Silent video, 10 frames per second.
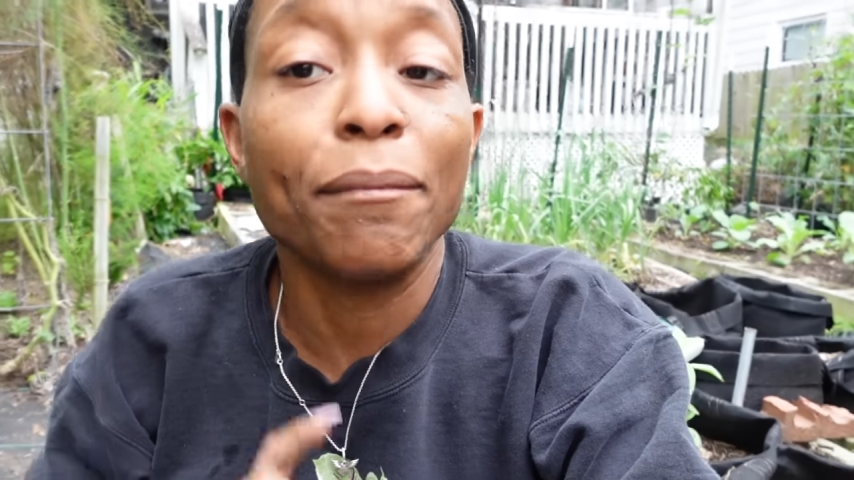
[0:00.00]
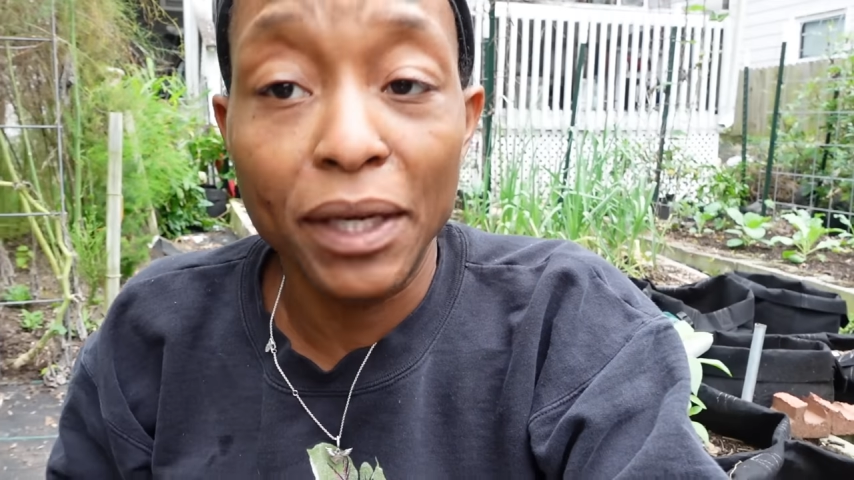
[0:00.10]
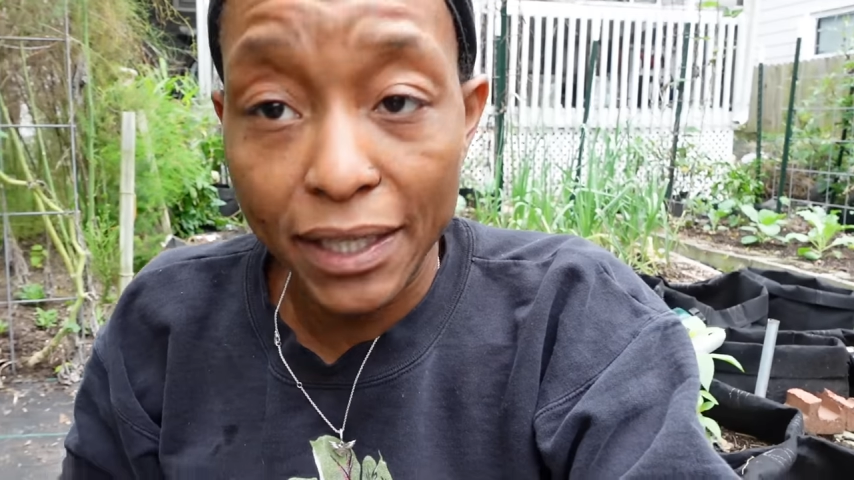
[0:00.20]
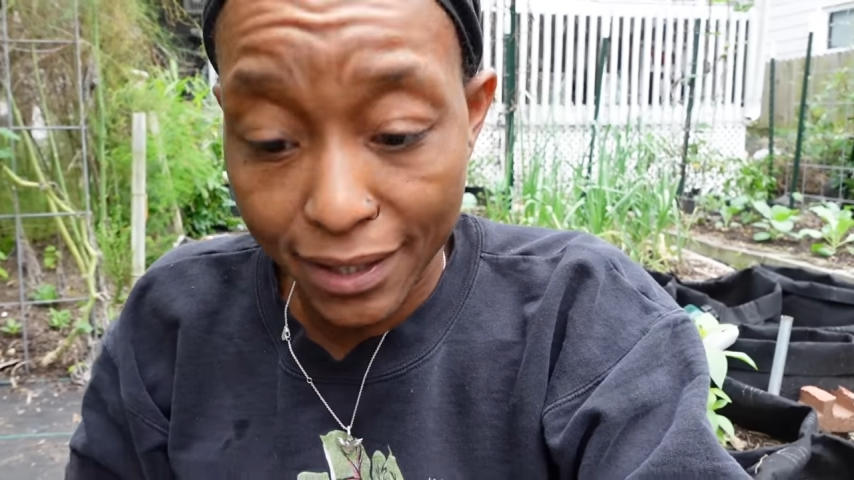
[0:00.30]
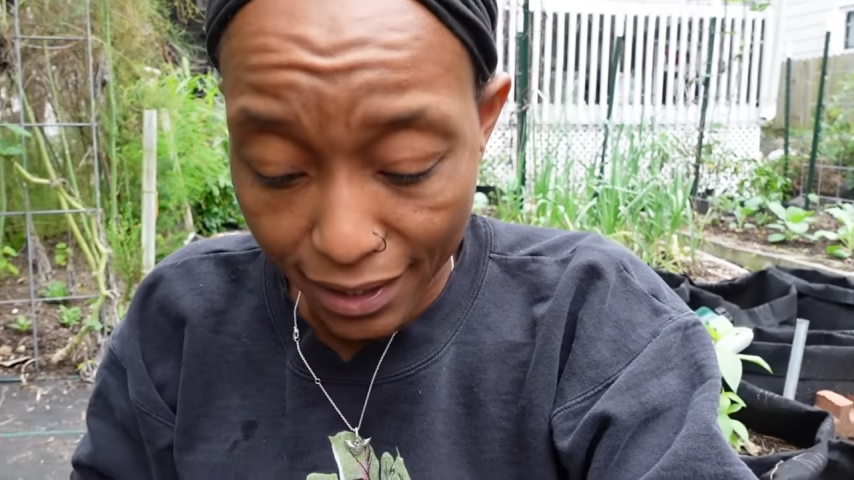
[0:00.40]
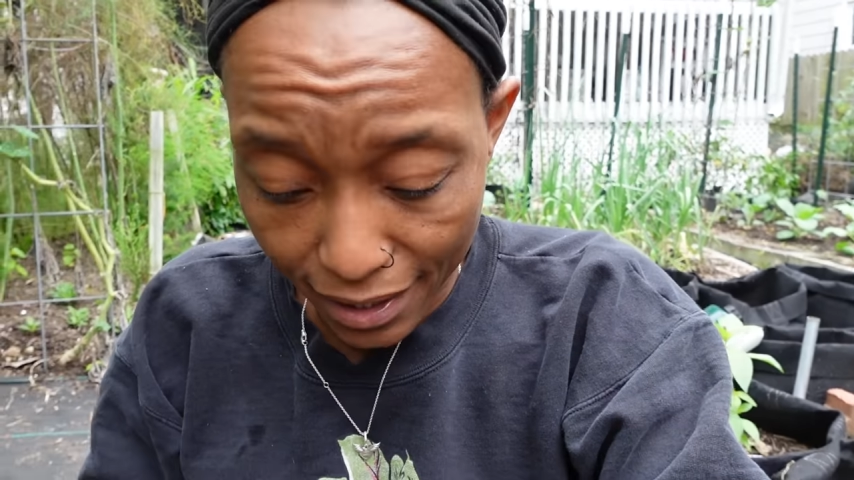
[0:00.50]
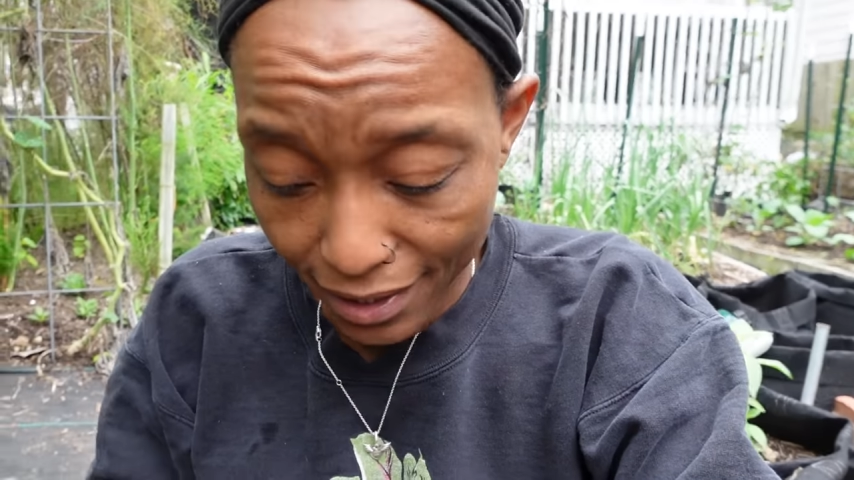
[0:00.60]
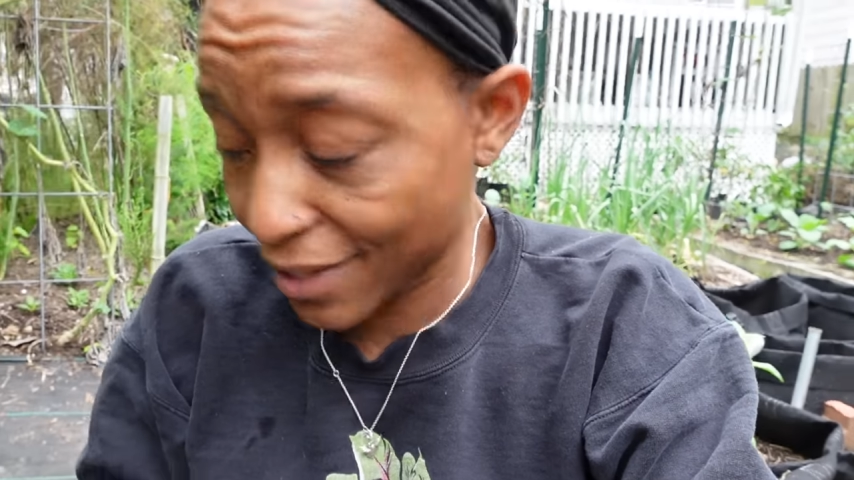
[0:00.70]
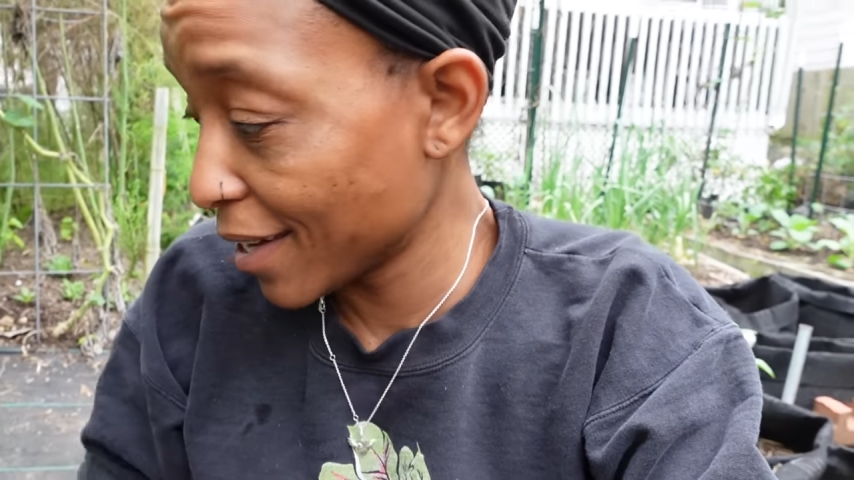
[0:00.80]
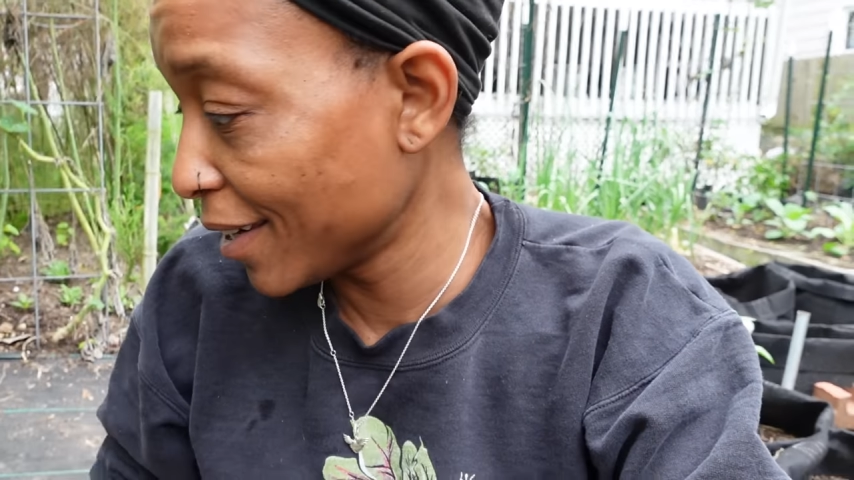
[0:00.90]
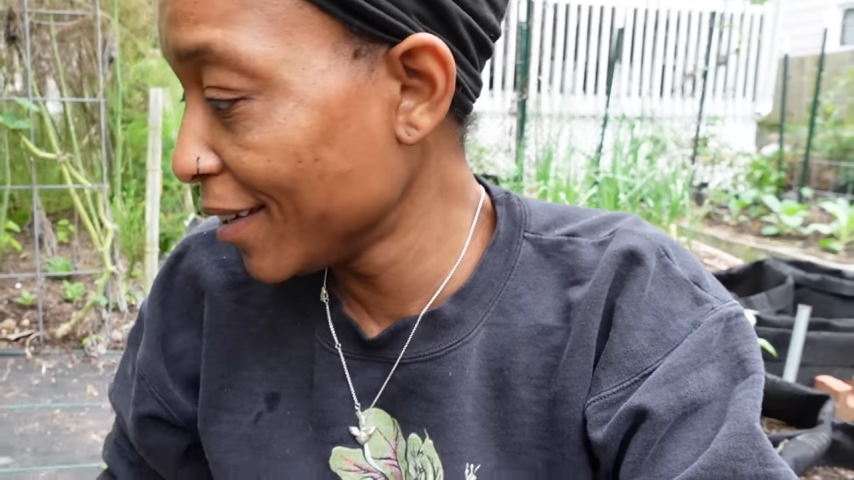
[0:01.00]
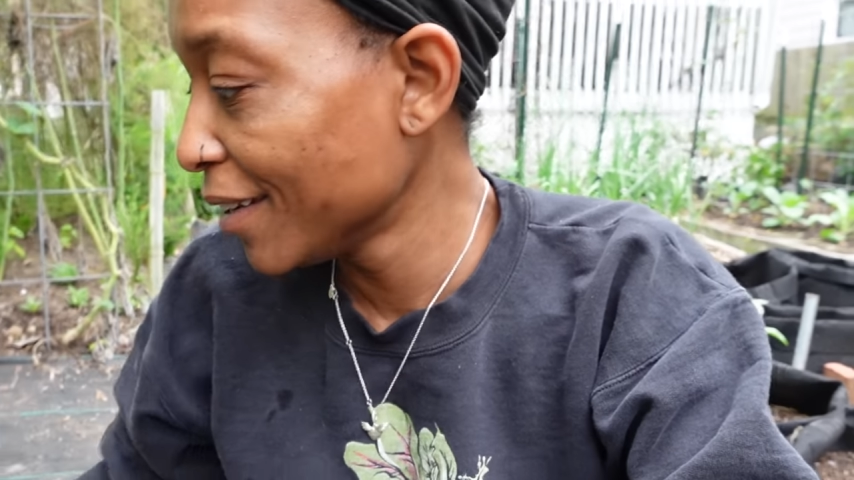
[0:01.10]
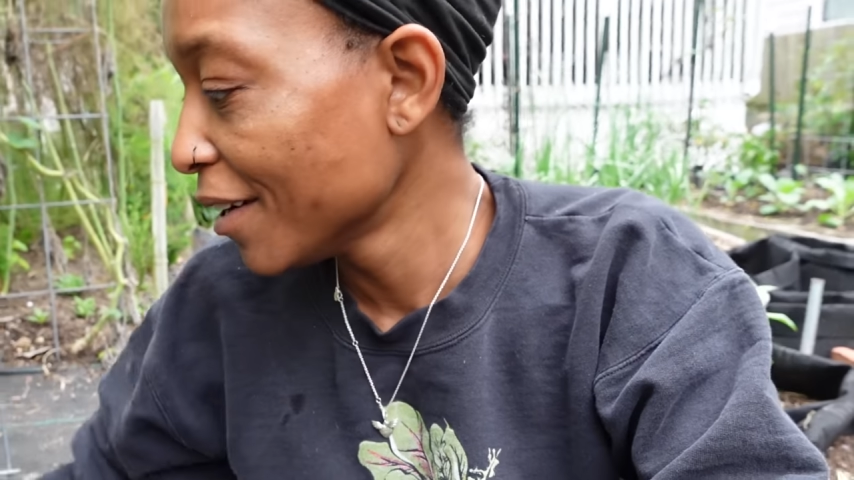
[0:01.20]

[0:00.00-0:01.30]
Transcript: many seeds in it,